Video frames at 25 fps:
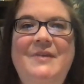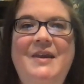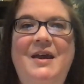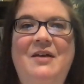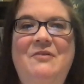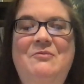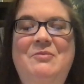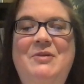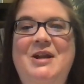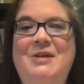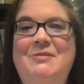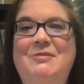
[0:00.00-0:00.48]

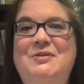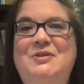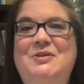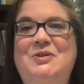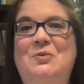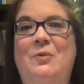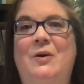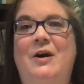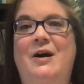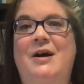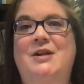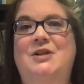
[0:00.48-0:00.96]
I've been able to
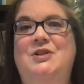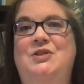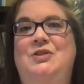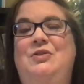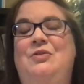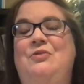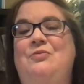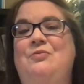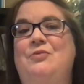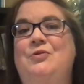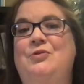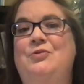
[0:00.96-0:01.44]
watch
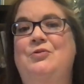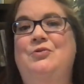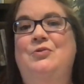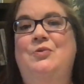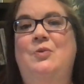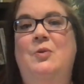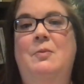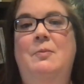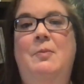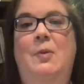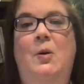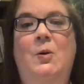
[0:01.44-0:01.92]

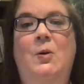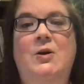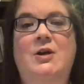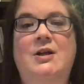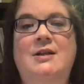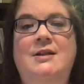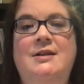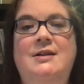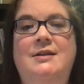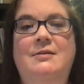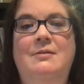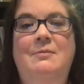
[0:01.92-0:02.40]
through
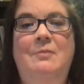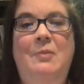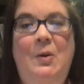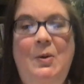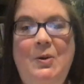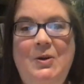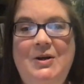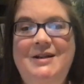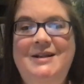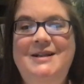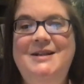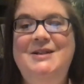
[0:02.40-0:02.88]

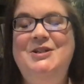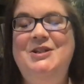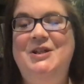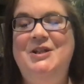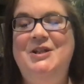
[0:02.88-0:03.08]
Portland